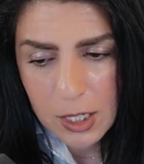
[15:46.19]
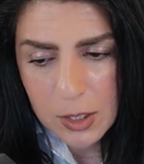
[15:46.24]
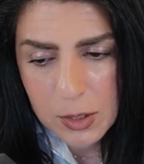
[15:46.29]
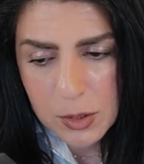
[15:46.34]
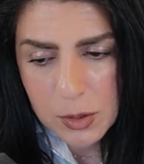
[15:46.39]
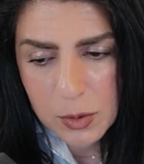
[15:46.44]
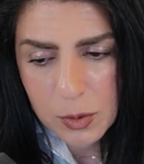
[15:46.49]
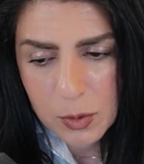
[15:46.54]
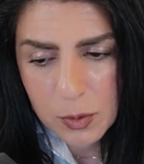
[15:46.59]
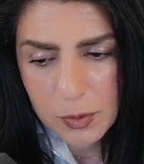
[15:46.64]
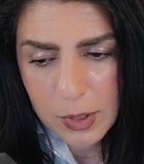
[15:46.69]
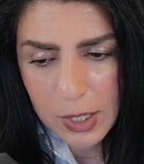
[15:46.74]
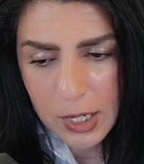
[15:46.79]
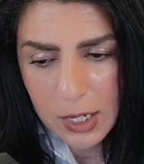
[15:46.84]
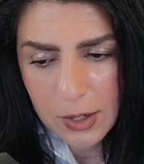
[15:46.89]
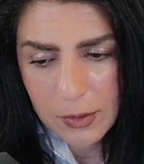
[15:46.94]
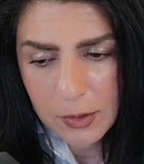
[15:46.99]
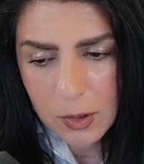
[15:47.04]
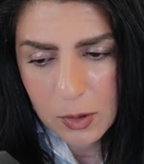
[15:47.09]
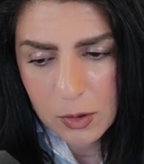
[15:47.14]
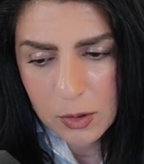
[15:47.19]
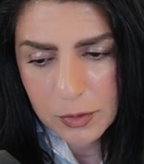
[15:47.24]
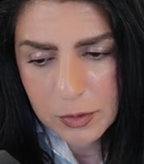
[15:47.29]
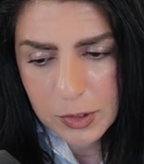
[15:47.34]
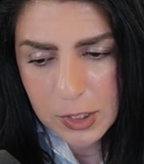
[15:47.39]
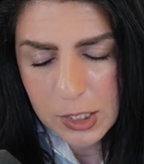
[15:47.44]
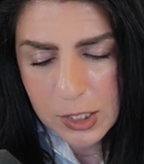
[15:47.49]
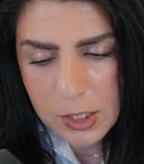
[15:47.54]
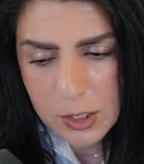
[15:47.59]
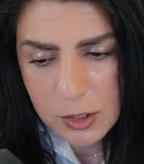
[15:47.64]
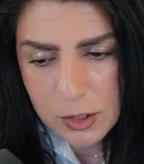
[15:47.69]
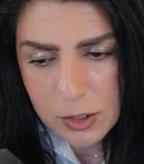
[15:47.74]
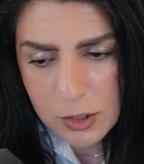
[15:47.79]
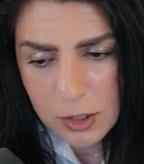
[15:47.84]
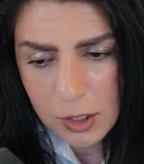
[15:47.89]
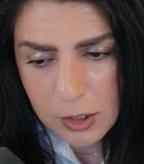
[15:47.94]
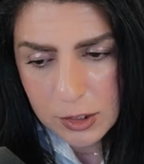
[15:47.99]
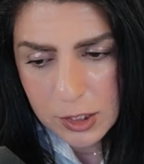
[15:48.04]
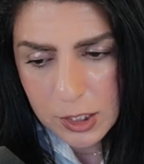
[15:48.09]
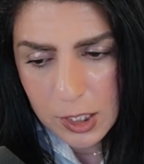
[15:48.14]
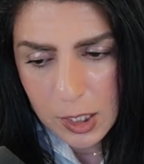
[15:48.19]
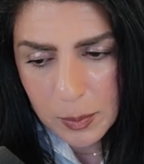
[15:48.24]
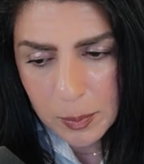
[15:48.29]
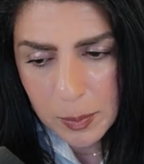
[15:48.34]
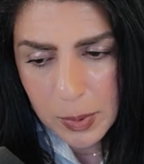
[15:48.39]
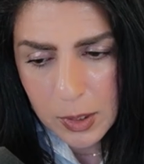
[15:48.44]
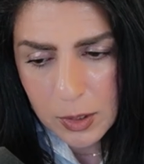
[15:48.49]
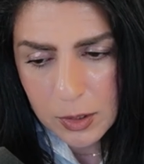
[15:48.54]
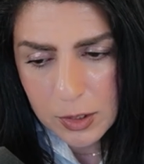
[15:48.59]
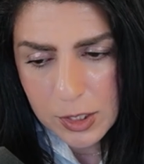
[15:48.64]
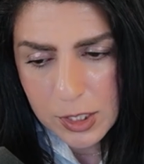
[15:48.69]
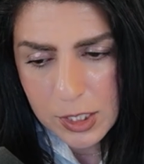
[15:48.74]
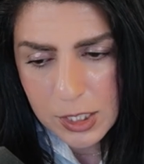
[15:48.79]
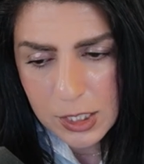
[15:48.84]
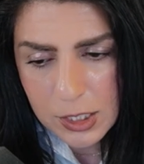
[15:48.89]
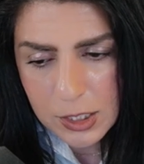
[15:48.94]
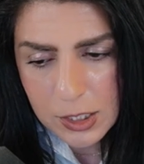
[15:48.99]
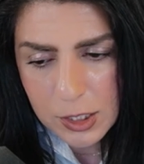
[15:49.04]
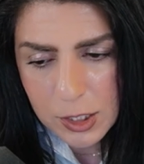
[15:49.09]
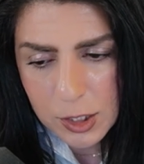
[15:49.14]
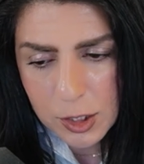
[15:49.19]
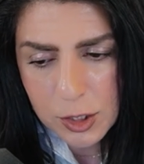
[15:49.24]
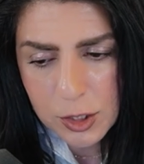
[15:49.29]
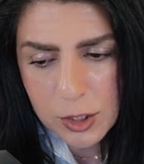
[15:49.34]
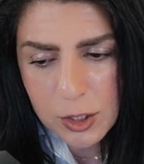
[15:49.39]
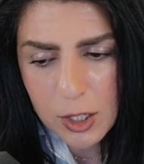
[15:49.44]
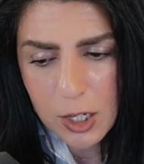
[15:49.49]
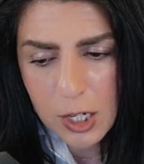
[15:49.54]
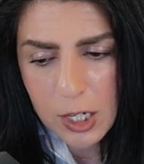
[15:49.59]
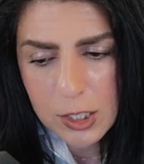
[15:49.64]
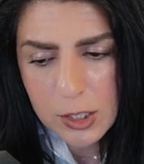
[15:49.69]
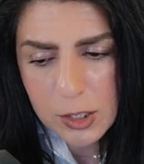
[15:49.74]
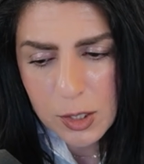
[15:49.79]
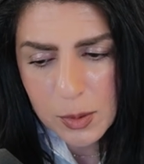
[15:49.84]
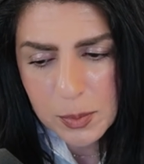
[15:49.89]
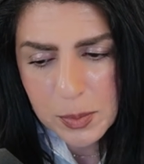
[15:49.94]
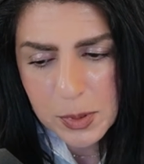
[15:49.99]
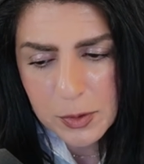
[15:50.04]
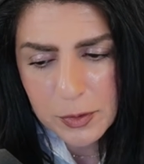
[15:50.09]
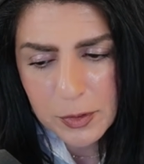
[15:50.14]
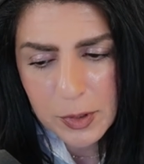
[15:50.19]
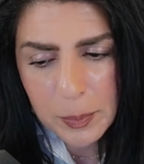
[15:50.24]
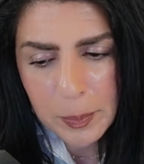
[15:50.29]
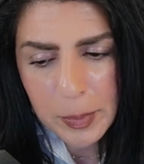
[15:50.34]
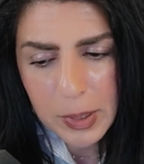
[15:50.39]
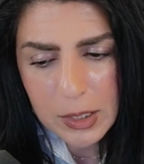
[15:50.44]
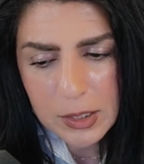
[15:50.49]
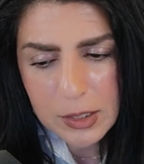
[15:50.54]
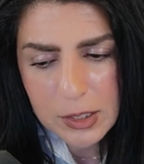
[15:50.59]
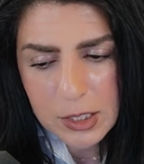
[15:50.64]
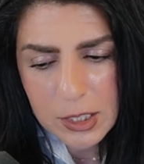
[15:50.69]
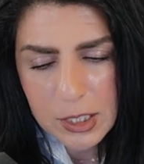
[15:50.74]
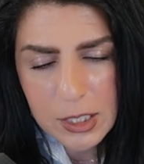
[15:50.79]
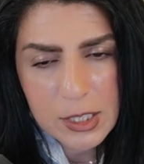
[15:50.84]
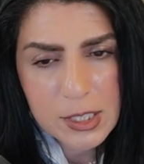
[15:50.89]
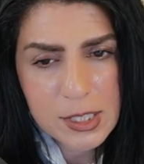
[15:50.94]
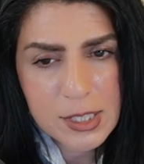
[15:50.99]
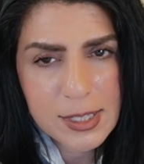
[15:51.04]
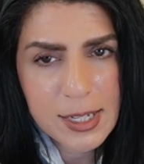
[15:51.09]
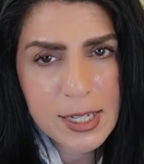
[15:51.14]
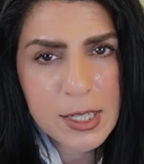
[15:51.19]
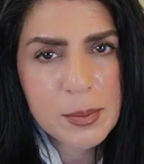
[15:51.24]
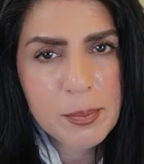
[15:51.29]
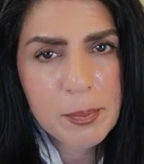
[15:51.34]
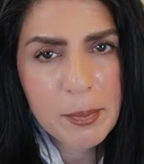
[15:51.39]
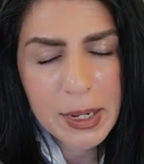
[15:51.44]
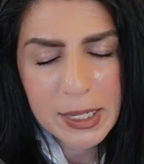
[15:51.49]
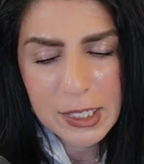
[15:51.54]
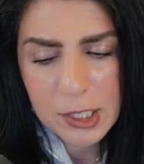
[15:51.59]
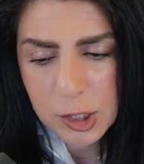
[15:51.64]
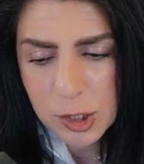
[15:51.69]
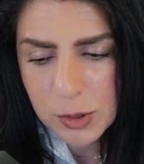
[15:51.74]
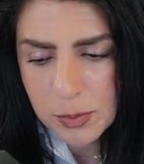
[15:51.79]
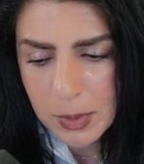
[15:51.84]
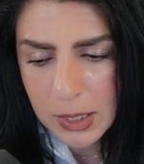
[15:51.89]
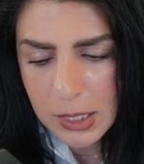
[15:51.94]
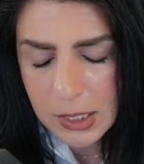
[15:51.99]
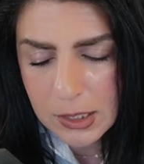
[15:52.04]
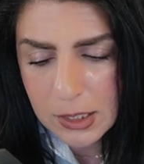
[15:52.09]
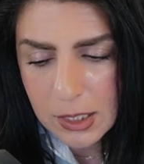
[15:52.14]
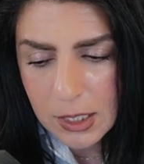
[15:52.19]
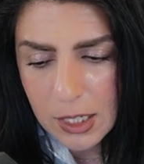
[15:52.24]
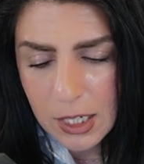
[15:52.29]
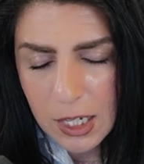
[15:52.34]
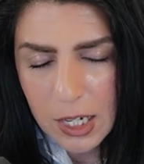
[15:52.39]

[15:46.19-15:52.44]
So we have all of these runtime policies, retries, observability, state management,